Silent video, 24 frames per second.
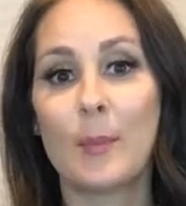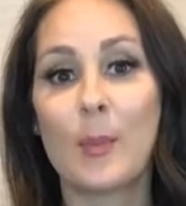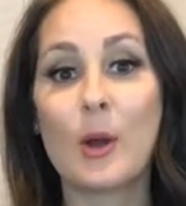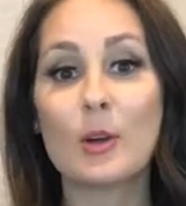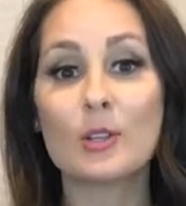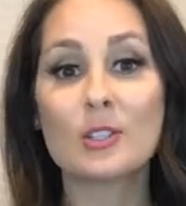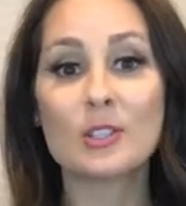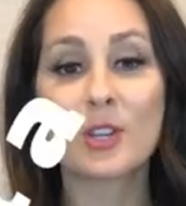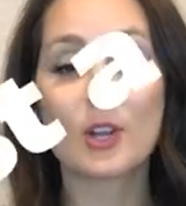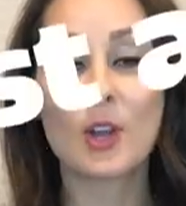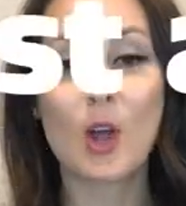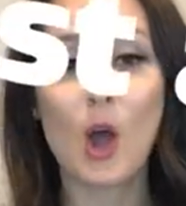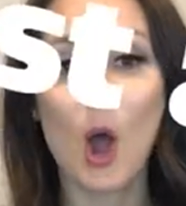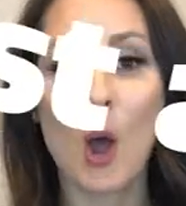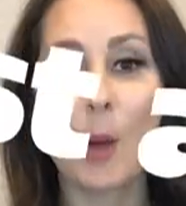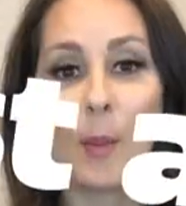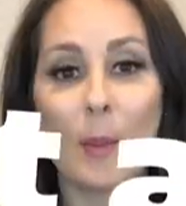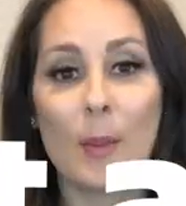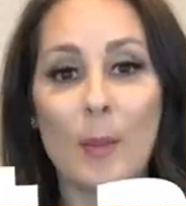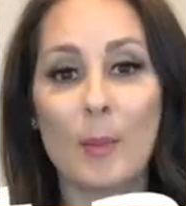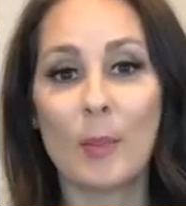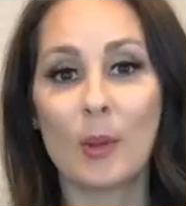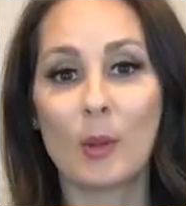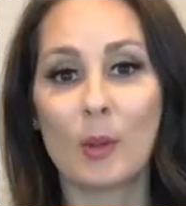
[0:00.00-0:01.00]
Post a
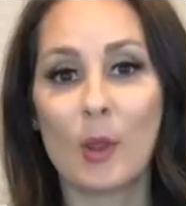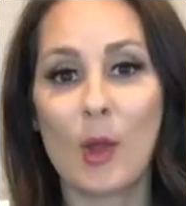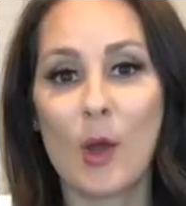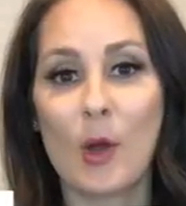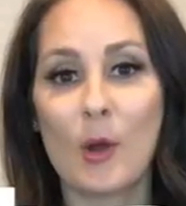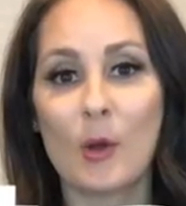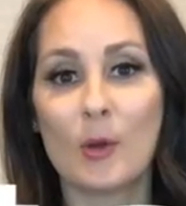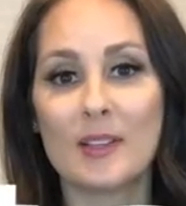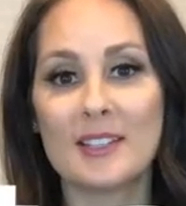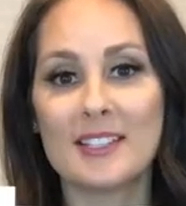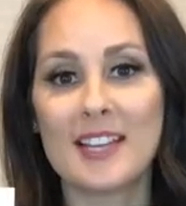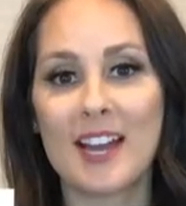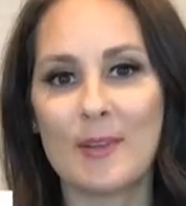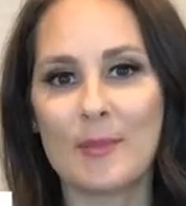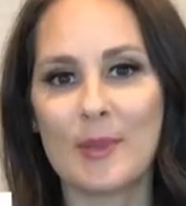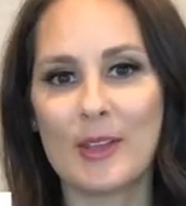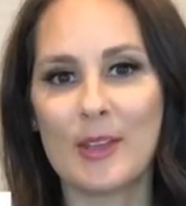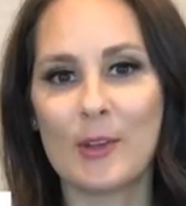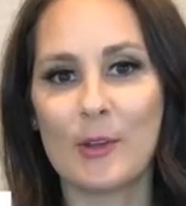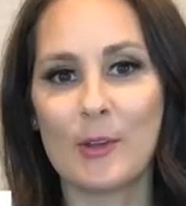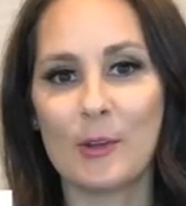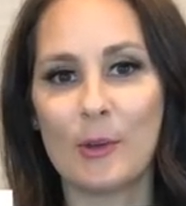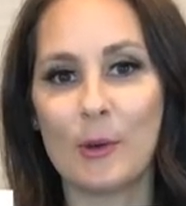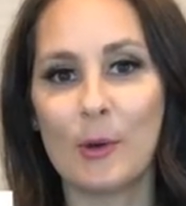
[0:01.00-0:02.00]
comment below and tell
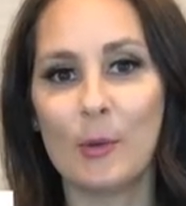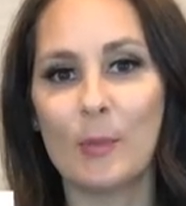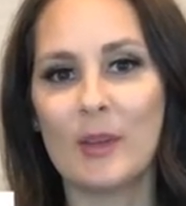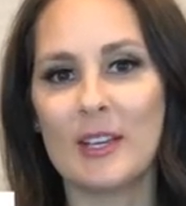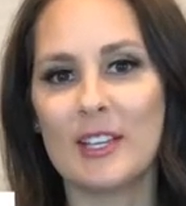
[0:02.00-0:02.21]
me who you'll